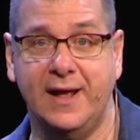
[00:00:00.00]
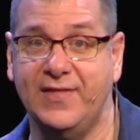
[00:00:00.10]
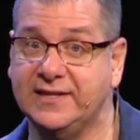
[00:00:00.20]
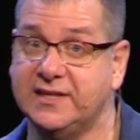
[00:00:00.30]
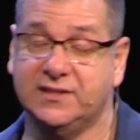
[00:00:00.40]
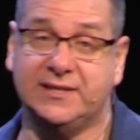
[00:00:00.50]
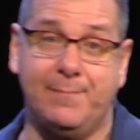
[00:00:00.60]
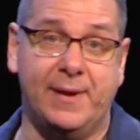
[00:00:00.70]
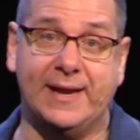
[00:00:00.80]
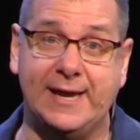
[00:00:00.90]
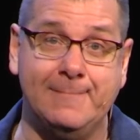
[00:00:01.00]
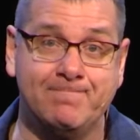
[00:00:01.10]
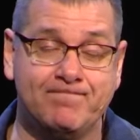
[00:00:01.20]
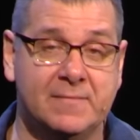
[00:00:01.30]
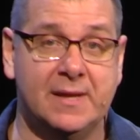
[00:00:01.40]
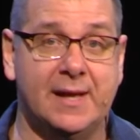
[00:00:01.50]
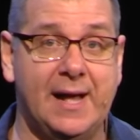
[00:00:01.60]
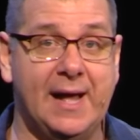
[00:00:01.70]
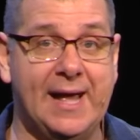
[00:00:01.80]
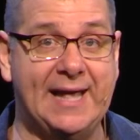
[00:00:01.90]
and they said, somebody
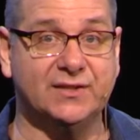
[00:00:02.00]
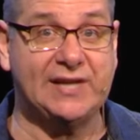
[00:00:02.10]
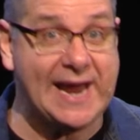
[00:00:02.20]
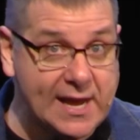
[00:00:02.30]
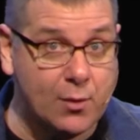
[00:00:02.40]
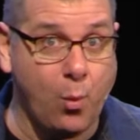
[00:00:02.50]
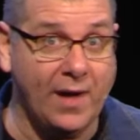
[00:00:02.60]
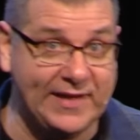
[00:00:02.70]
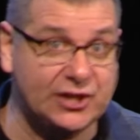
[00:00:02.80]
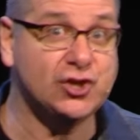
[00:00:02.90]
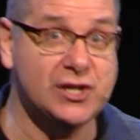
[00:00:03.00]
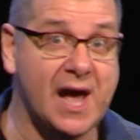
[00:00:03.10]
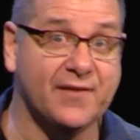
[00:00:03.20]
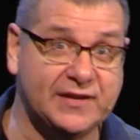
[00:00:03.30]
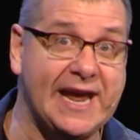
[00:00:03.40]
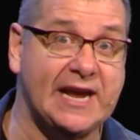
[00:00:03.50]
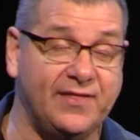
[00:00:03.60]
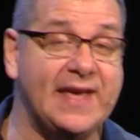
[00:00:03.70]
has taken what they should not have taken.